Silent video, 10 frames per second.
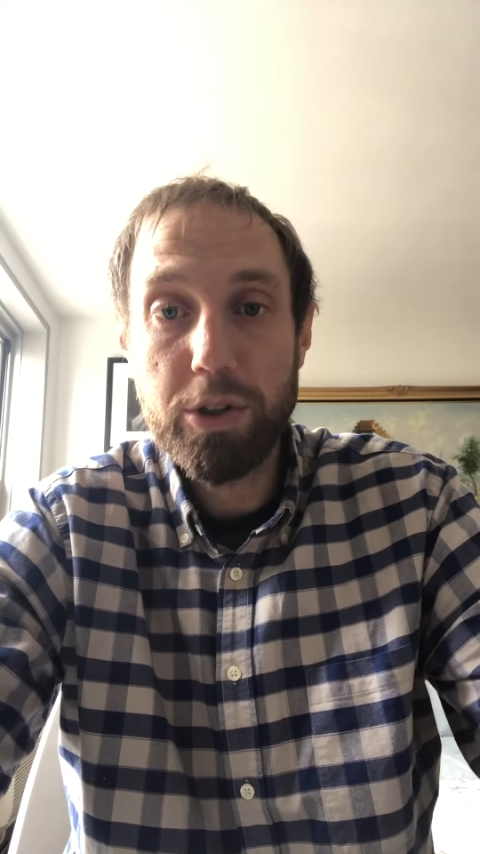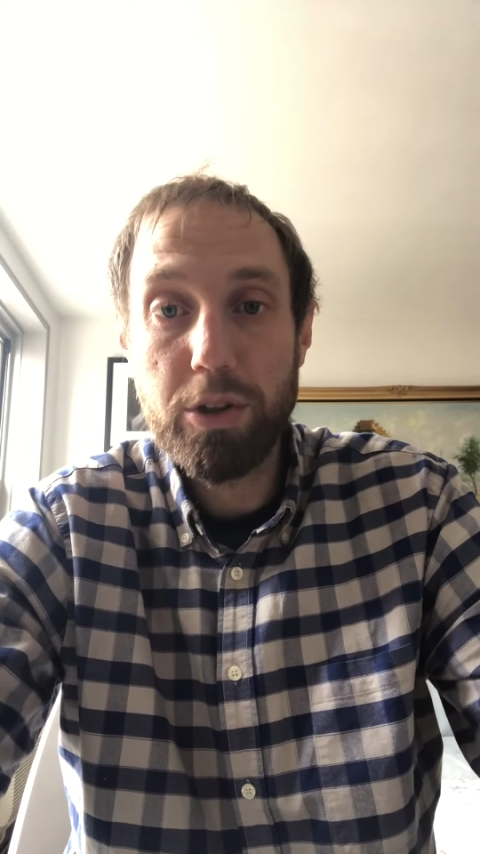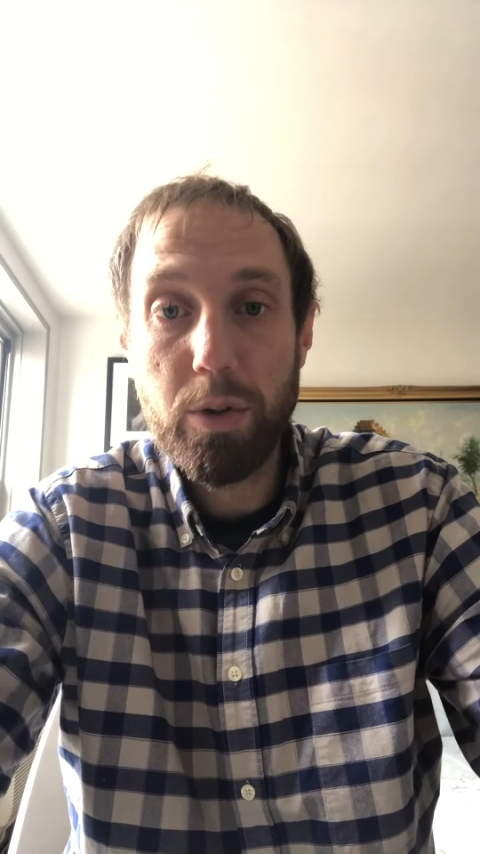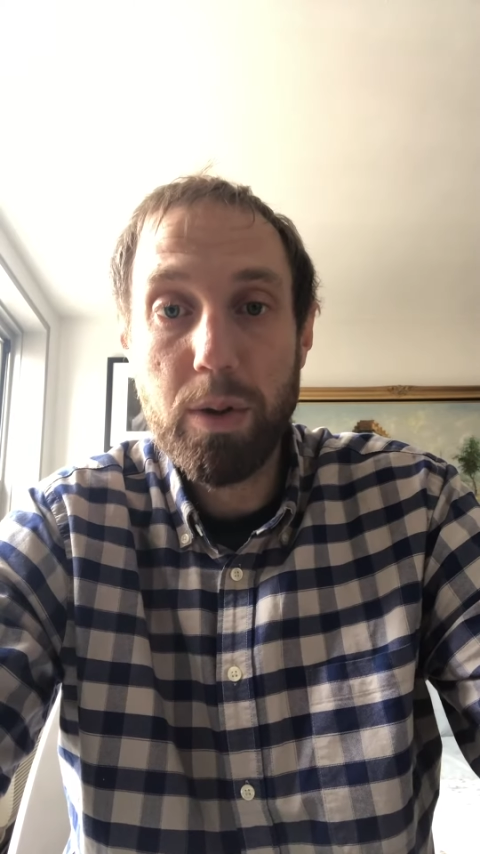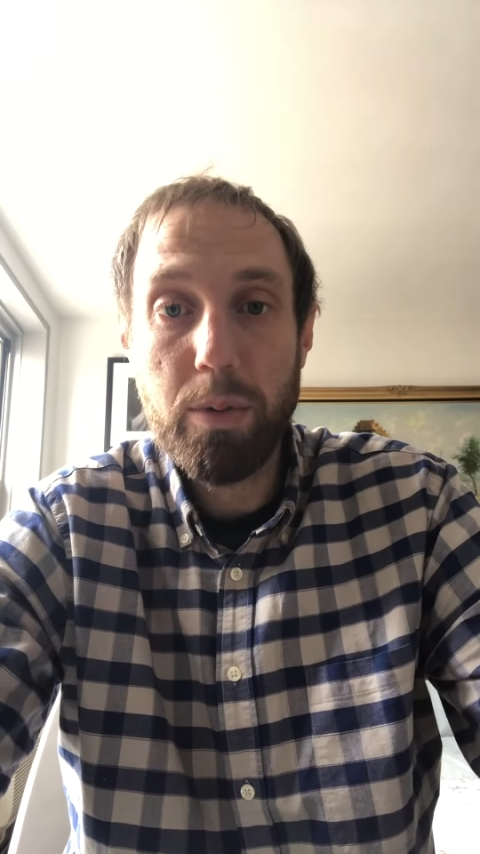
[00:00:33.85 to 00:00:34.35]
you're
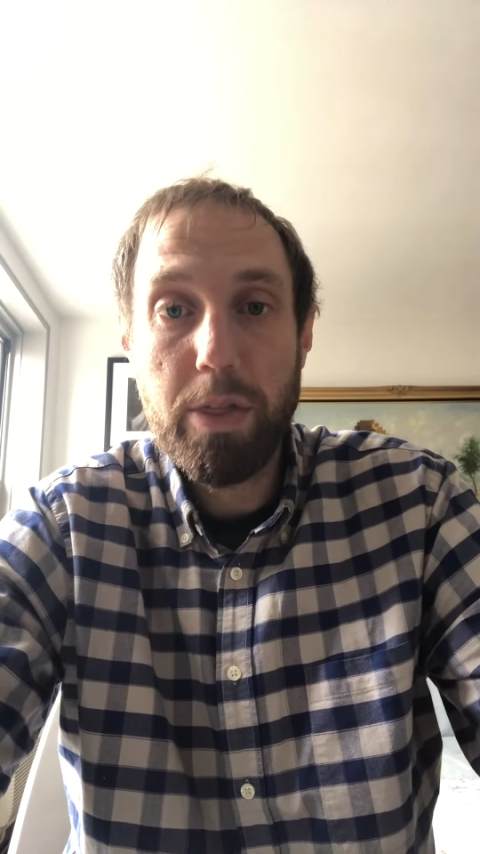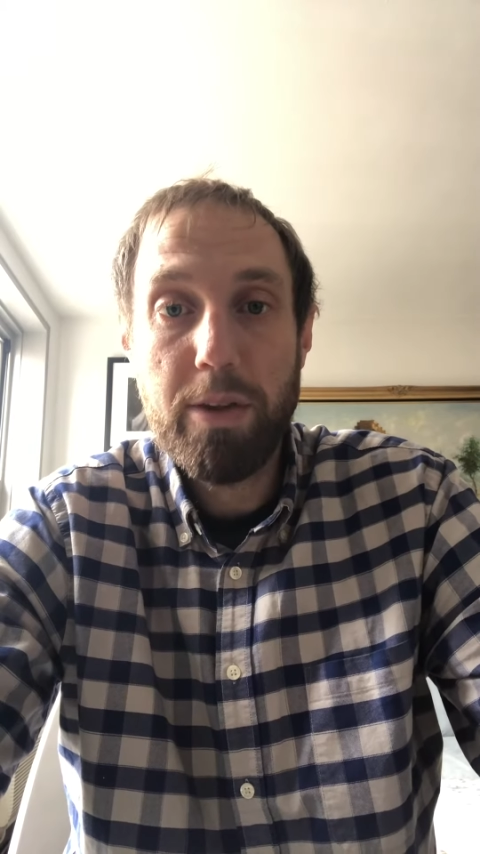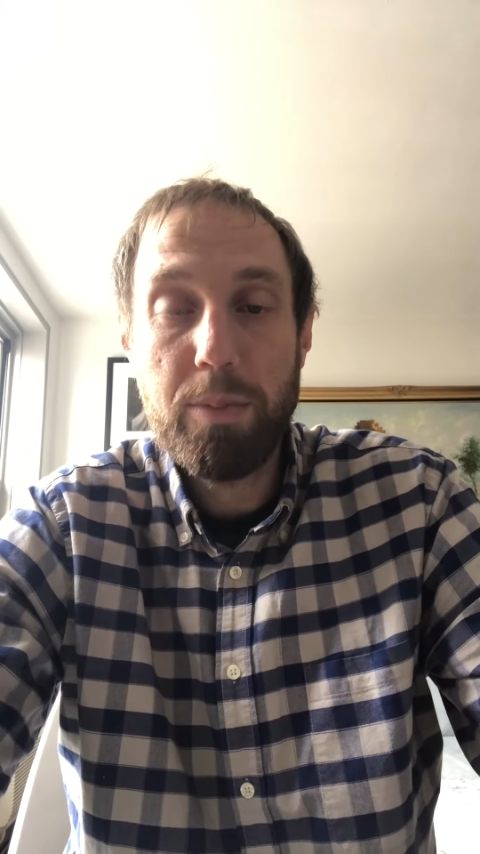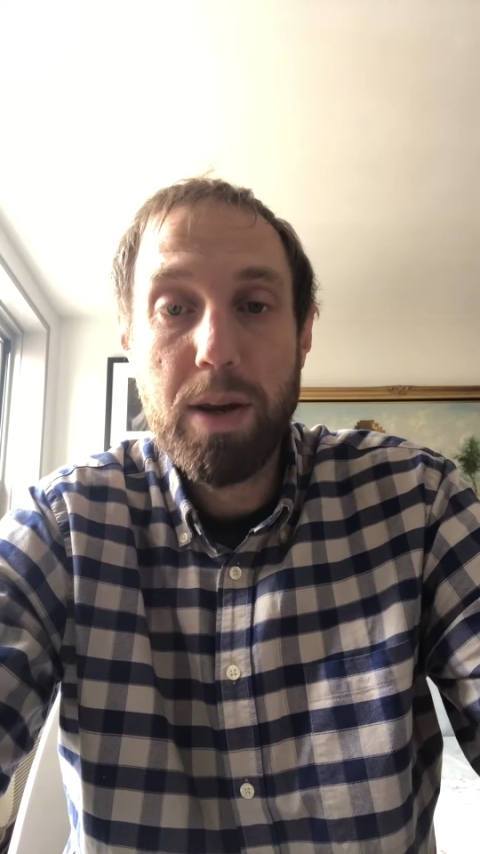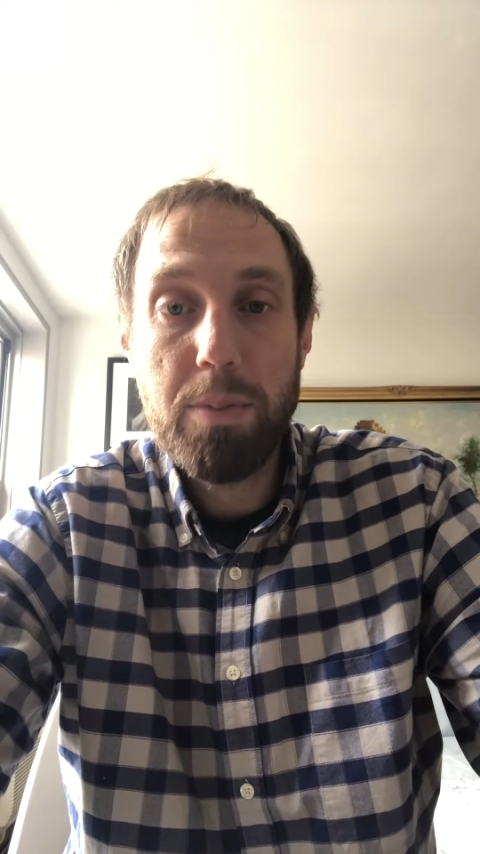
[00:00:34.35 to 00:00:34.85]
doing with
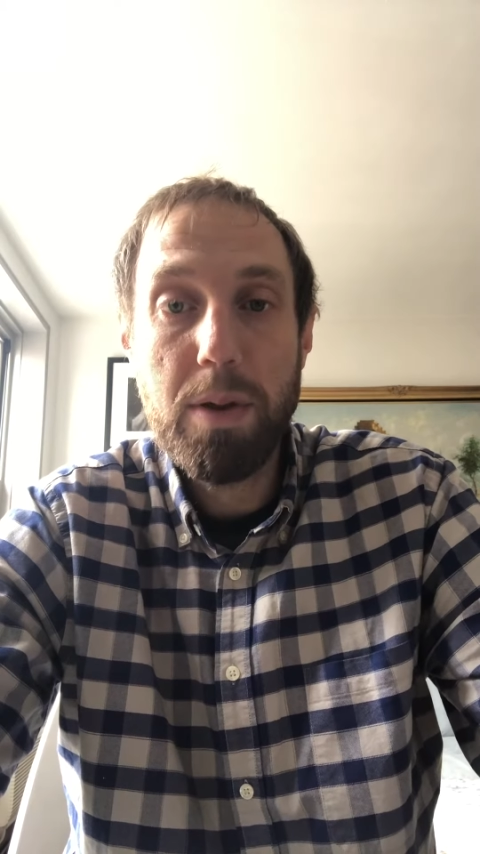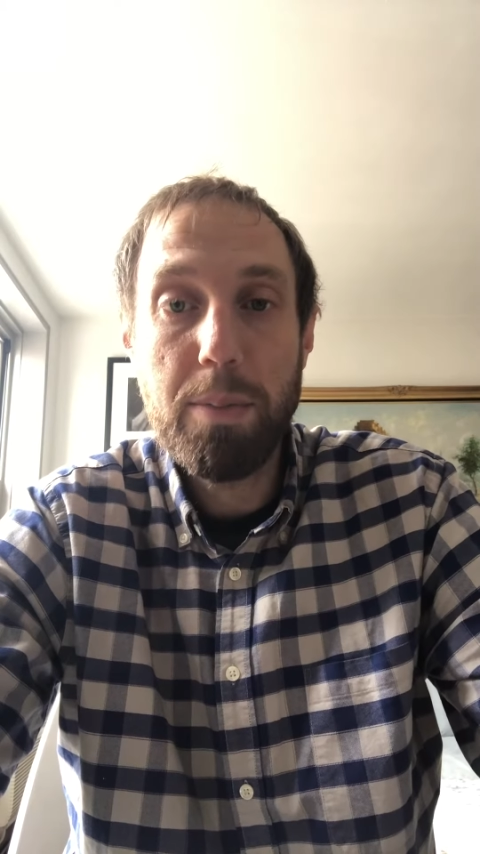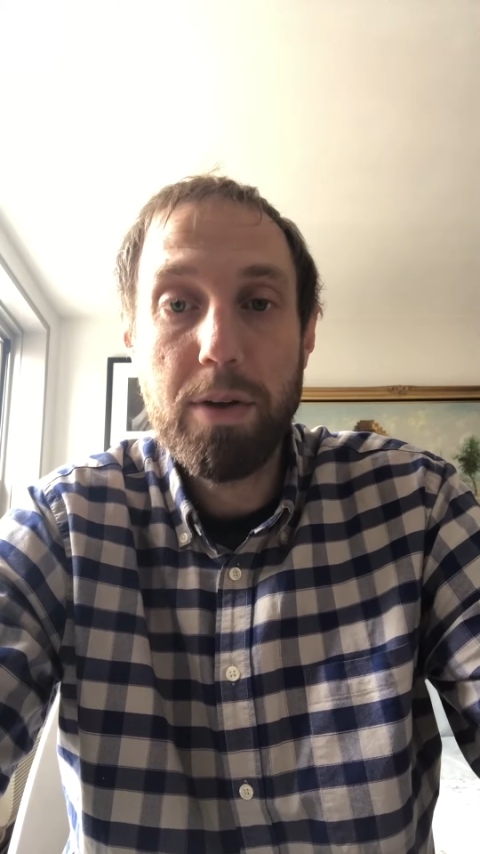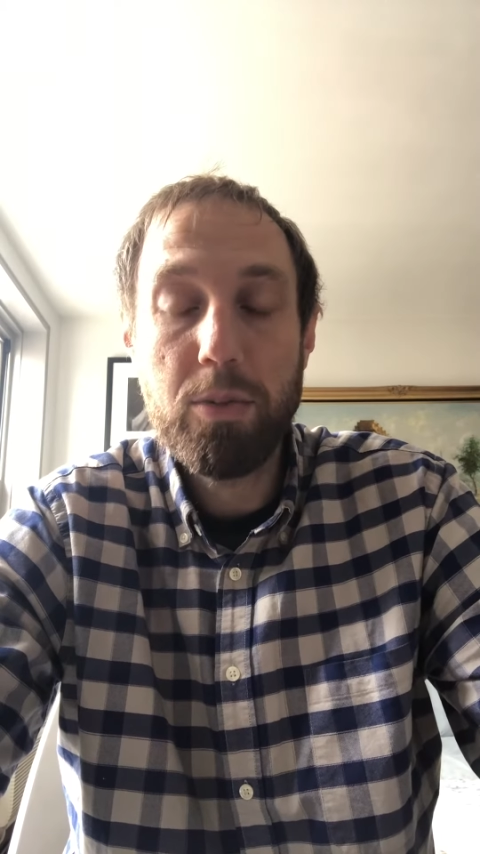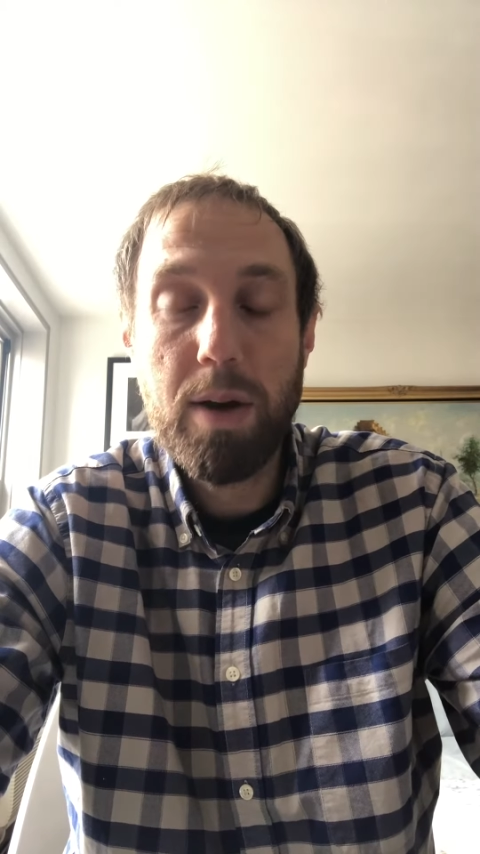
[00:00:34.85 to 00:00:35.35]
as many
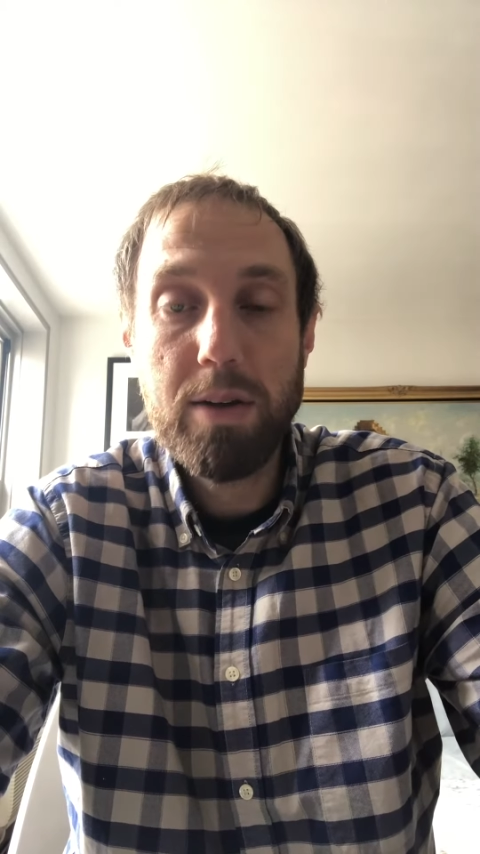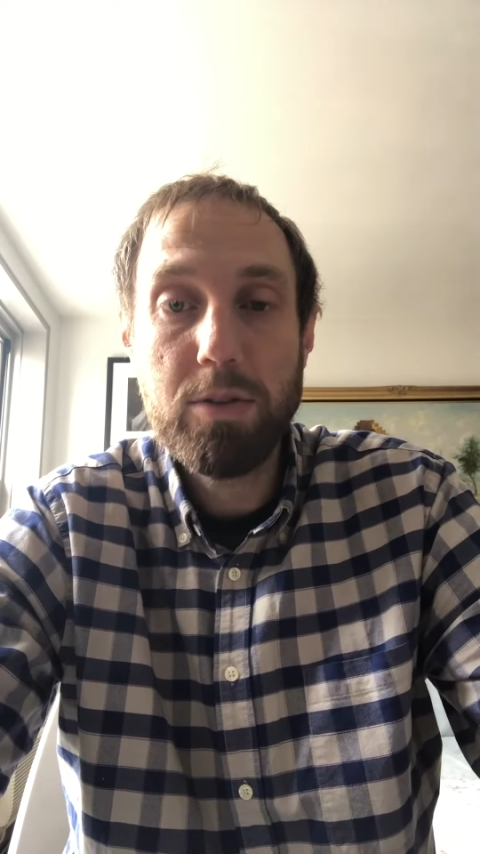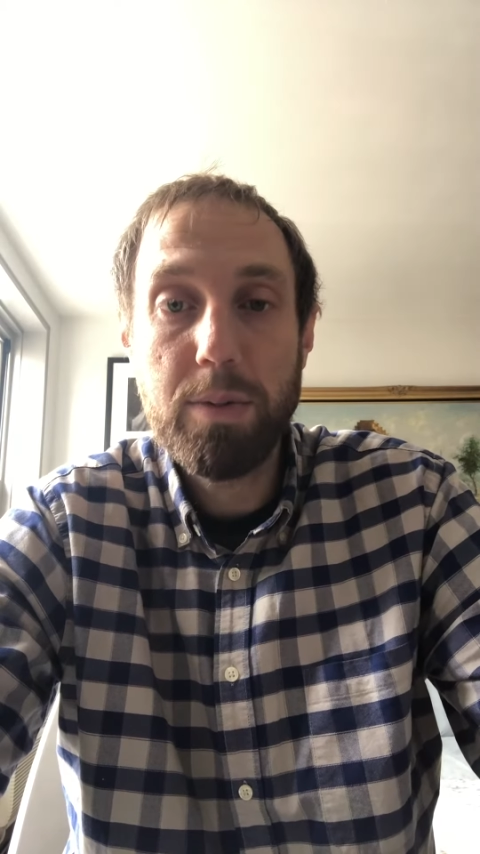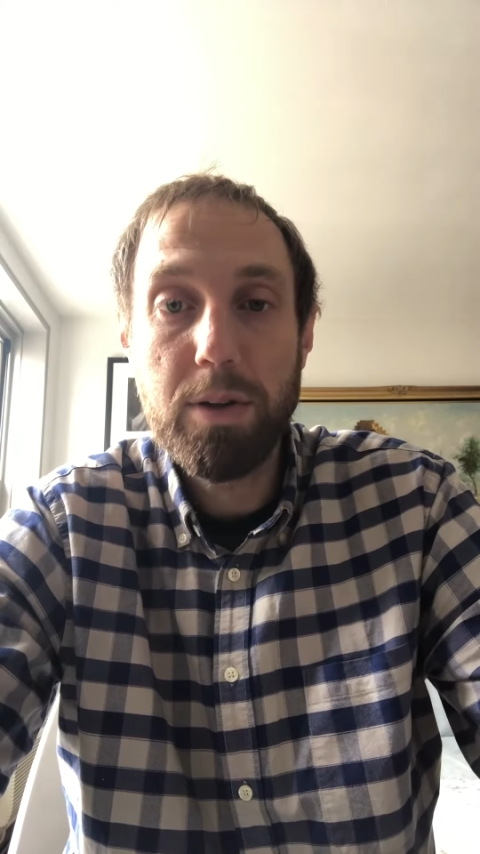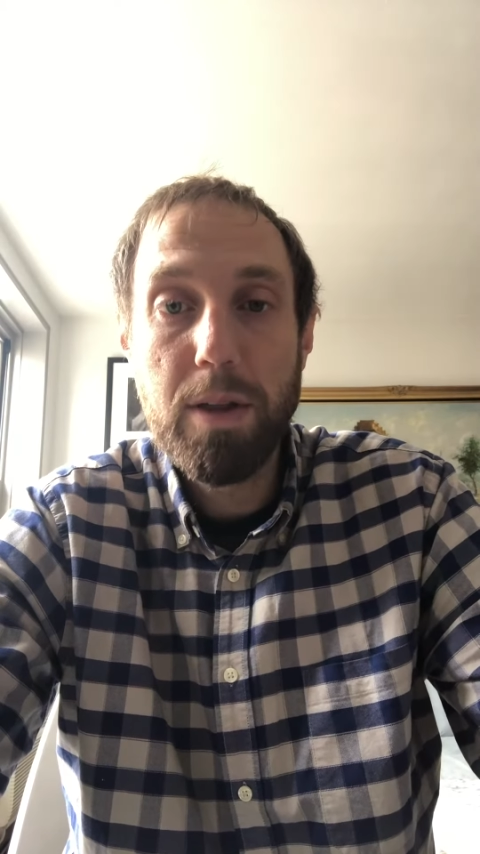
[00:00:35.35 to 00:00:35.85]
people as
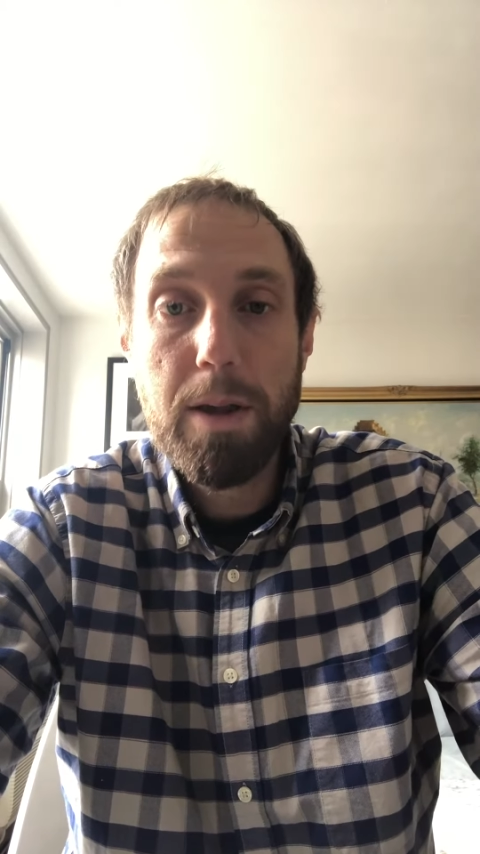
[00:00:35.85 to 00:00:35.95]
possible.